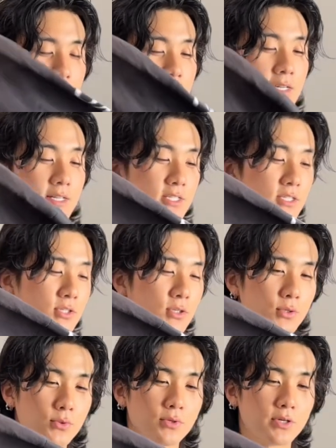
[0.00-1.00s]
it's
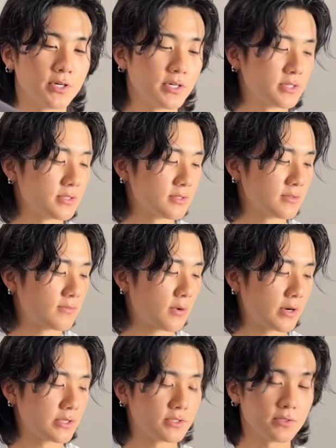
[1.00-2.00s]
too good for
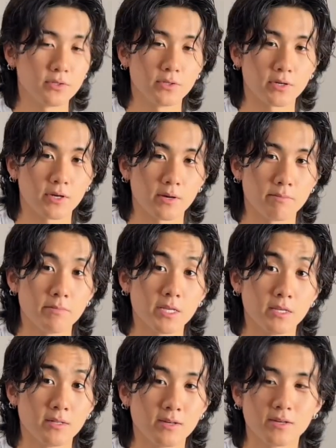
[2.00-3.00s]
it to look
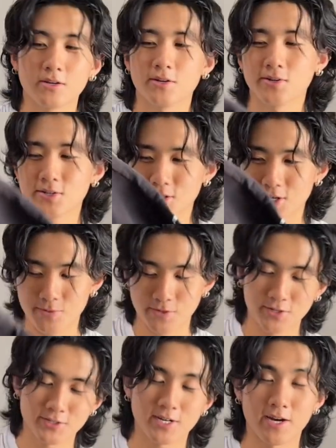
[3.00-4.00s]
mid, so I'm
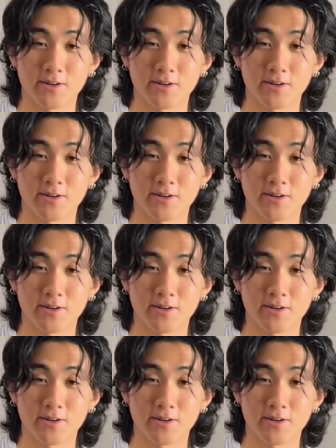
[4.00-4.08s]
gonna dye it